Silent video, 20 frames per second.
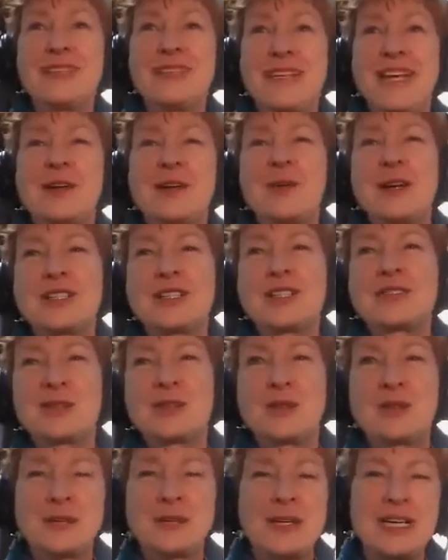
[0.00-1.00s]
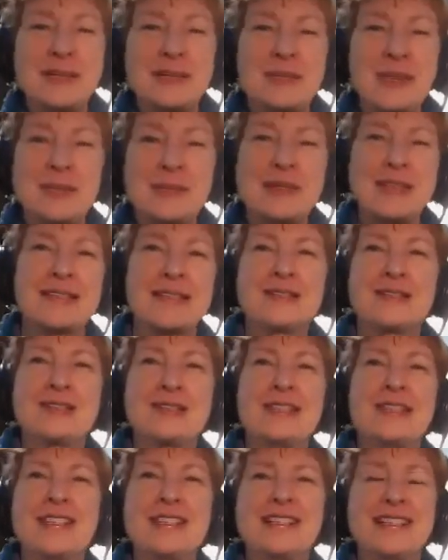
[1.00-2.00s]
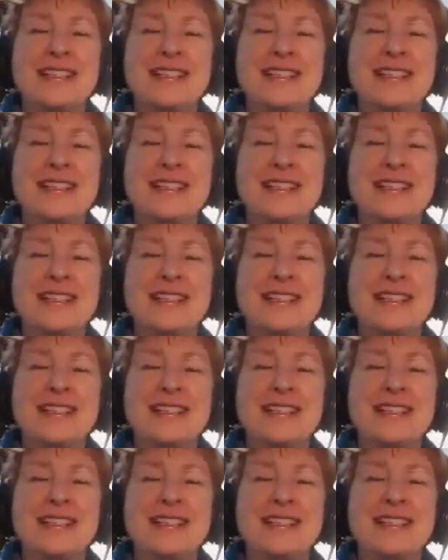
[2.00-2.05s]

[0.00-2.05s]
I'd walk to school with my baby sister